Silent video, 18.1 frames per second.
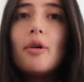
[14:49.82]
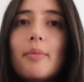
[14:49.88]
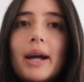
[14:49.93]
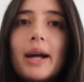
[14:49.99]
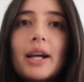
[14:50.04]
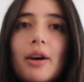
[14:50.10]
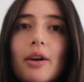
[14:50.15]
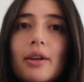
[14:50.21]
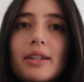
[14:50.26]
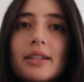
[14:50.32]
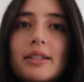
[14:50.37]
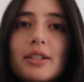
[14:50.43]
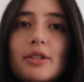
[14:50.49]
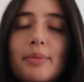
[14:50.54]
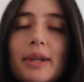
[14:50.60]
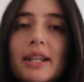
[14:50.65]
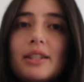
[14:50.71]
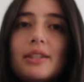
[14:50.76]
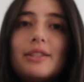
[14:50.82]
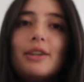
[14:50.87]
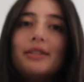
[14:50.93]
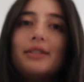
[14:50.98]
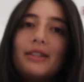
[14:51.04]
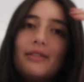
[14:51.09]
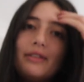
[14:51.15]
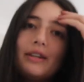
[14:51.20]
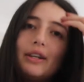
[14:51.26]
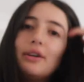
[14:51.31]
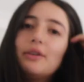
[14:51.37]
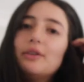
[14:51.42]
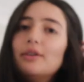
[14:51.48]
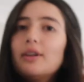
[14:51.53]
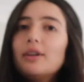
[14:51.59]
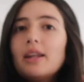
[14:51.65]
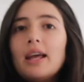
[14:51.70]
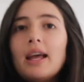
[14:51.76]
oh my God, this has been so
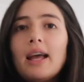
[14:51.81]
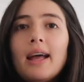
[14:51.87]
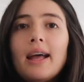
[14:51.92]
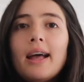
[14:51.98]
difficult.